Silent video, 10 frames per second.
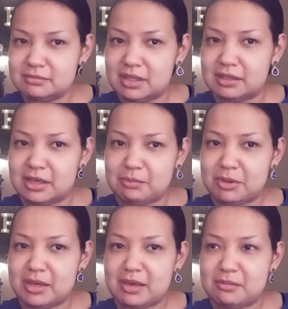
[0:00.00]
and
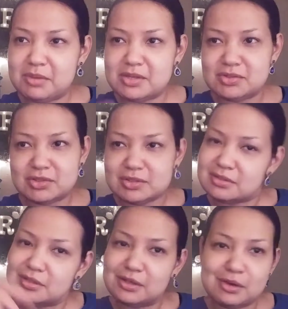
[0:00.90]
keeping him as
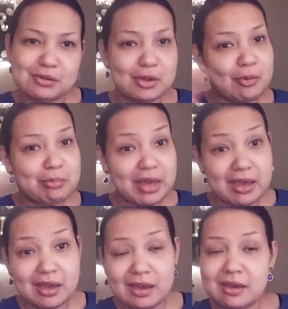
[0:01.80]
just, low pay,